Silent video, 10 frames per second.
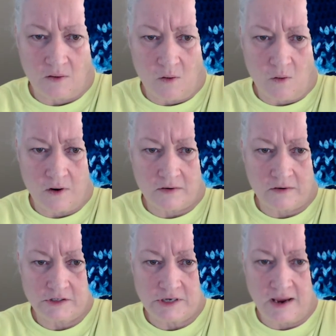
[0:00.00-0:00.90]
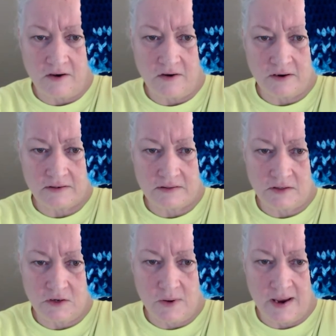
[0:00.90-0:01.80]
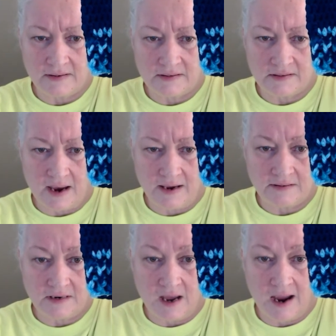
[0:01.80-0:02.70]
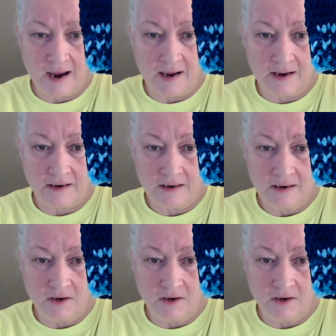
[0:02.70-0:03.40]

or crochet hooks, US size 9,